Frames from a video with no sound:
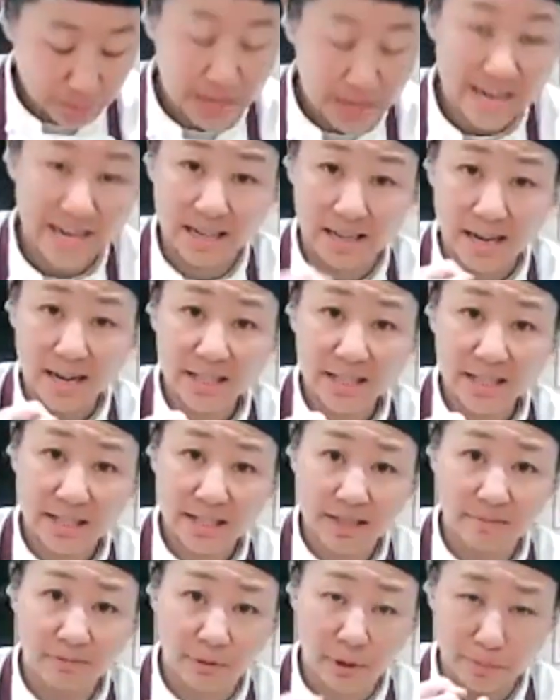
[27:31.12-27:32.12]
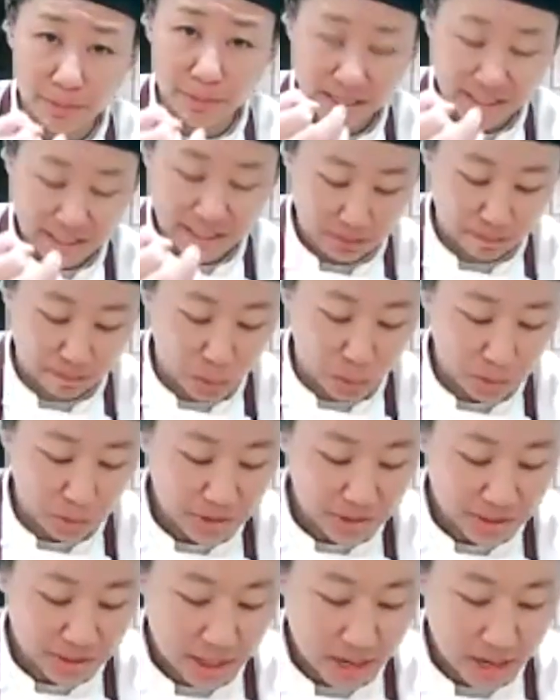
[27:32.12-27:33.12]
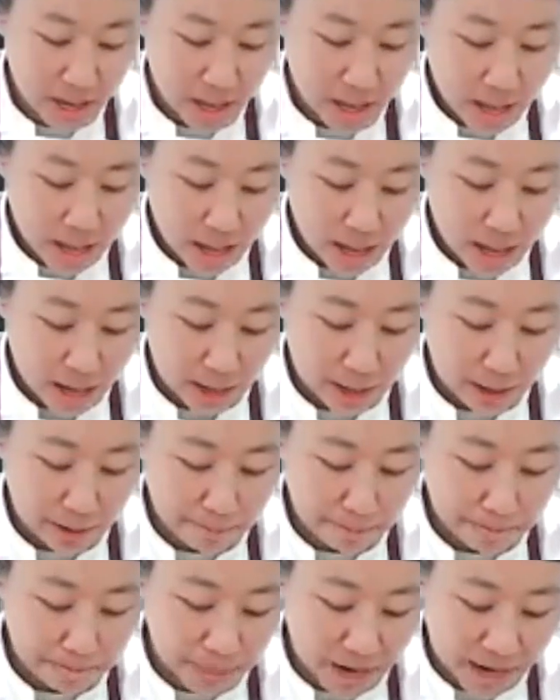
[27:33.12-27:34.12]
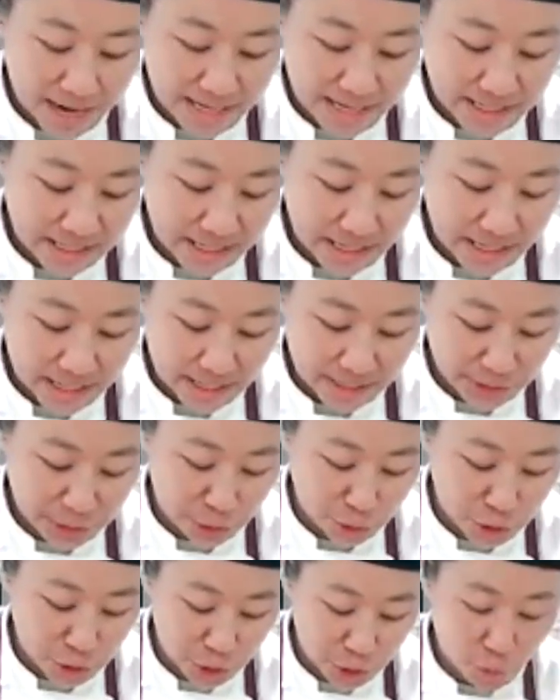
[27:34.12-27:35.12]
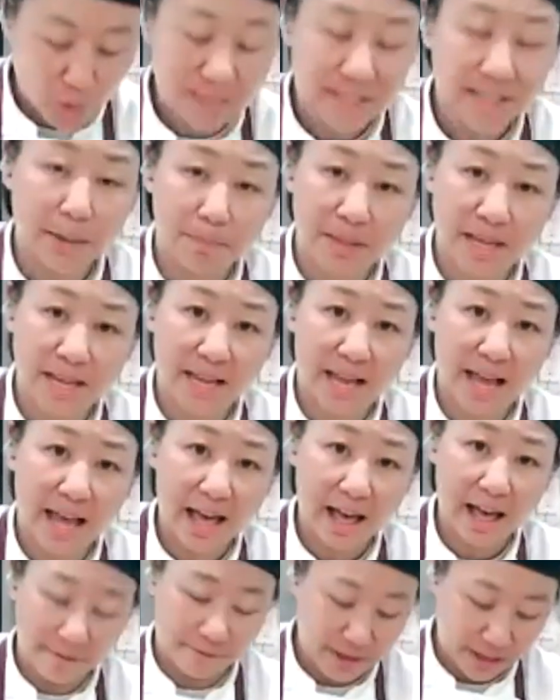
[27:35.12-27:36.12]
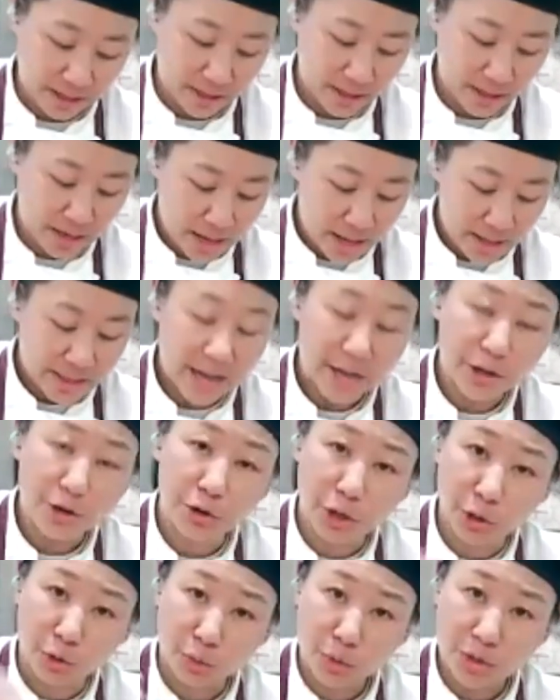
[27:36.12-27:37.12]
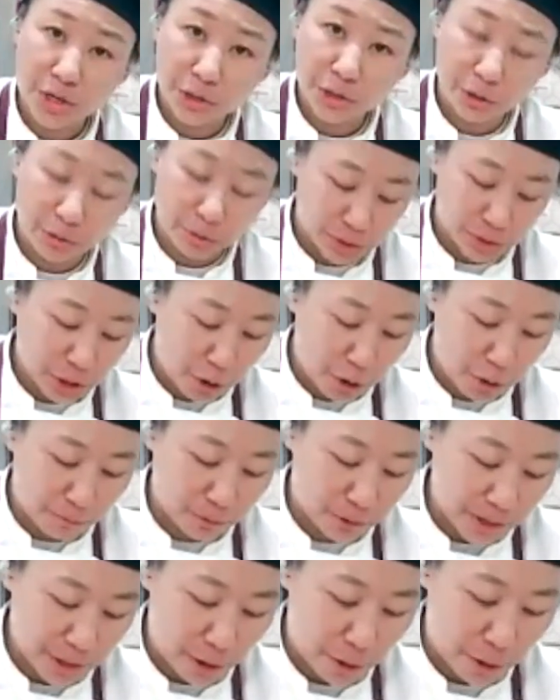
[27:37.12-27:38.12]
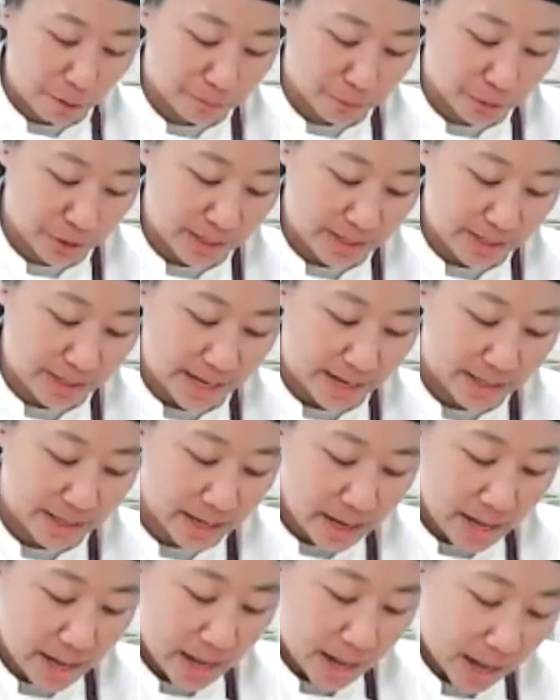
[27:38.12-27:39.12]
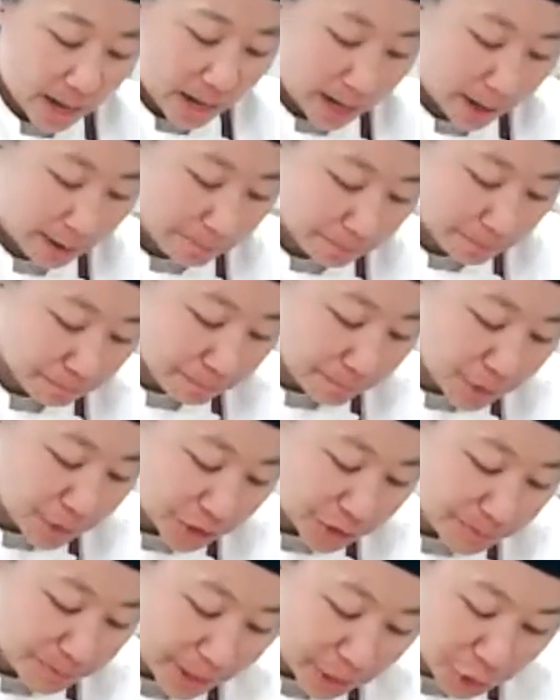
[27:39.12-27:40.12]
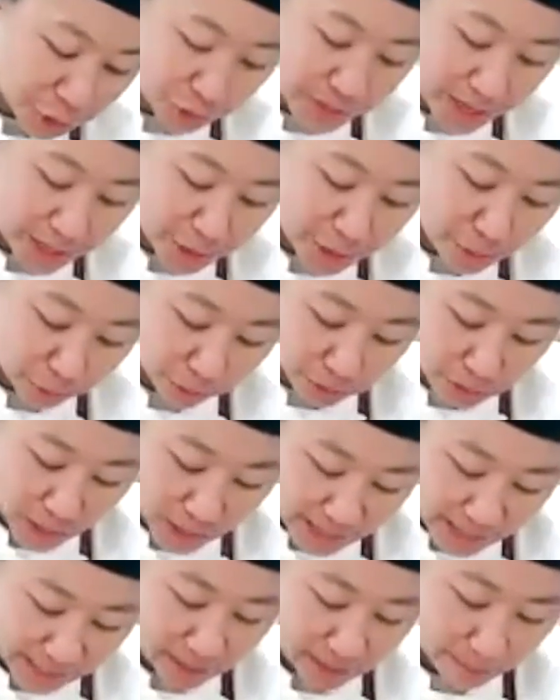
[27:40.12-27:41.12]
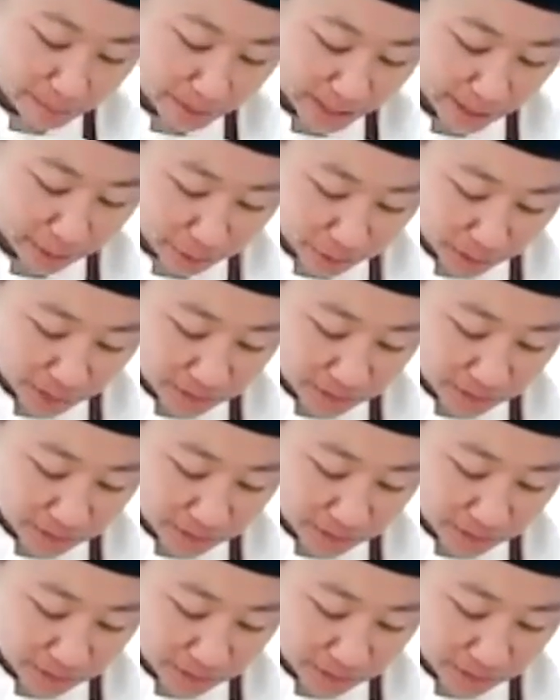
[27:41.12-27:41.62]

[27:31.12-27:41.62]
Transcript: like nuts from Nuts and Bolts. The idea is you just want something heavy that you can reuse over and over again. You just make sure that you line the pie